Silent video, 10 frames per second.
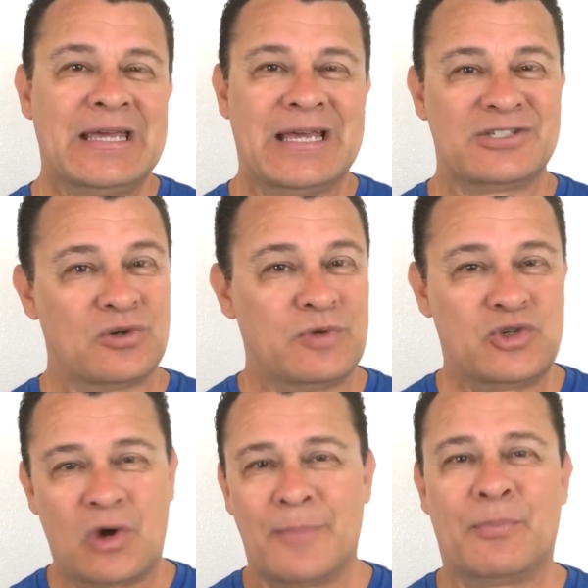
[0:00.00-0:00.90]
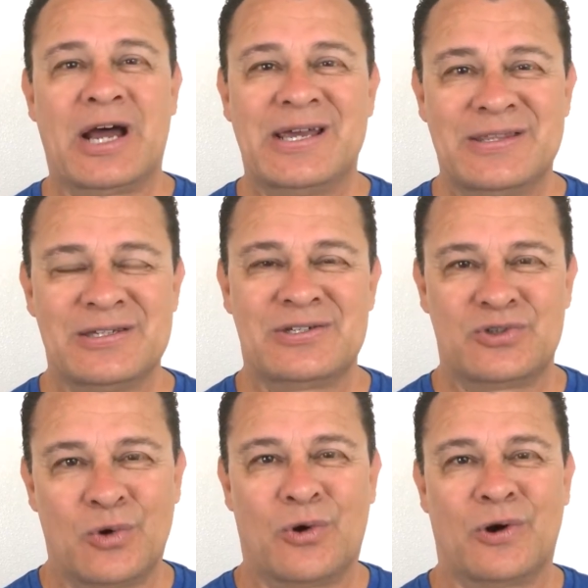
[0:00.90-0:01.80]
And so we dropped by this
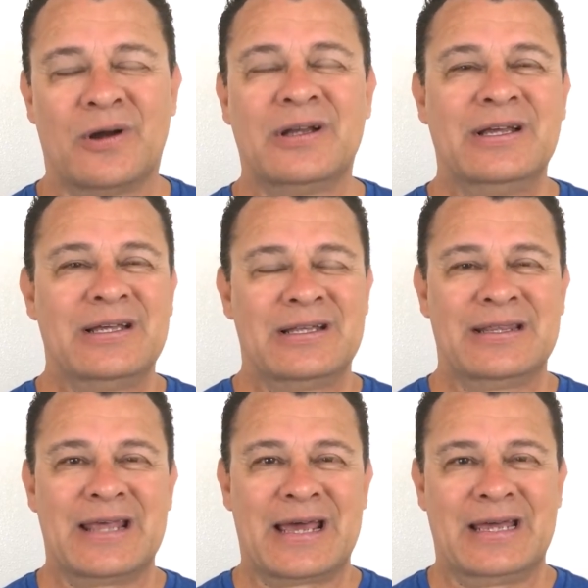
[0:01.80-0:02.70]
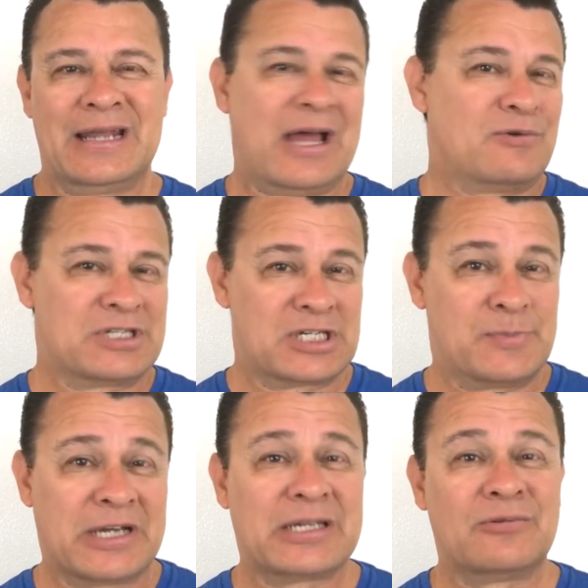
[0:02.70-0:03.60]
store that I was
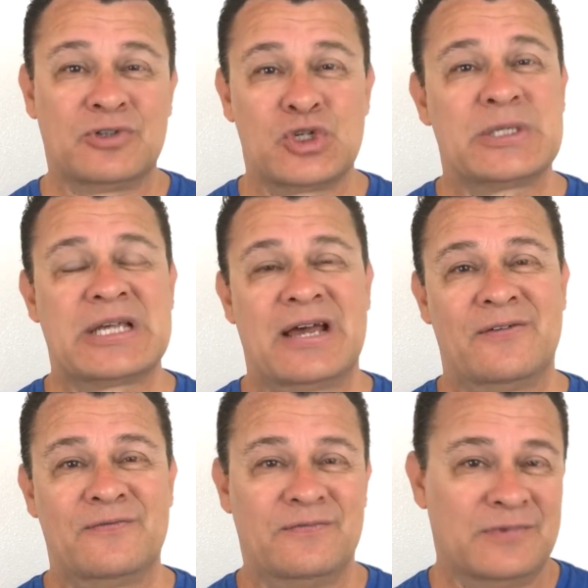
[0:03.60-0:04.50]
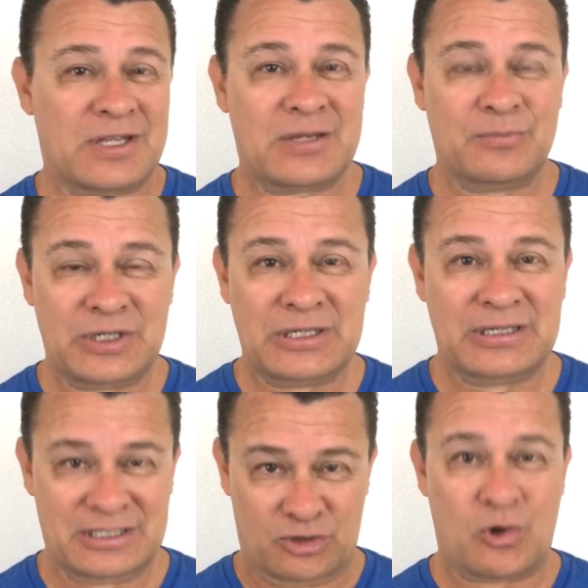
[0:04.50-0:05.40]
expecting would just have nothing but
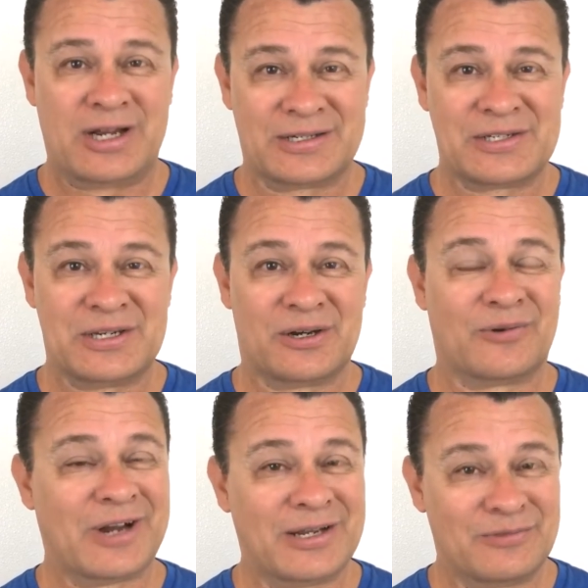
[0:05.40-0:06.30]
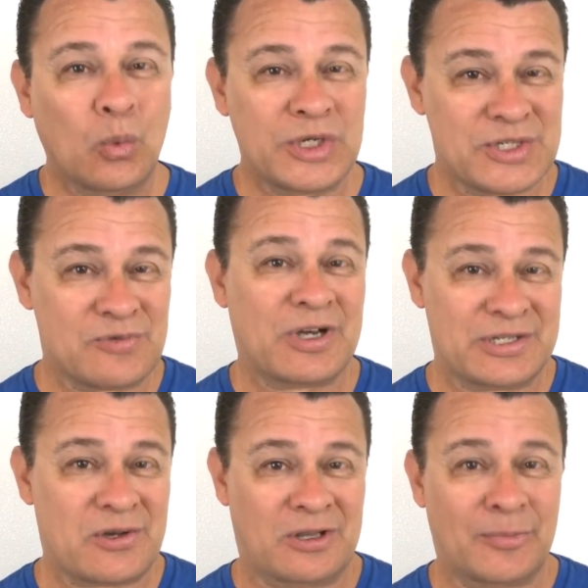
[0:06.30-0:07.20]
electronics gear, right? Which is what
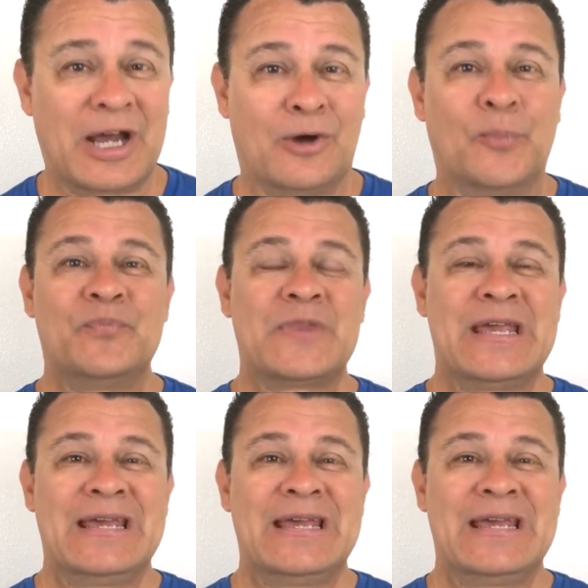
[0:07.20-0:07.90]
it's all about.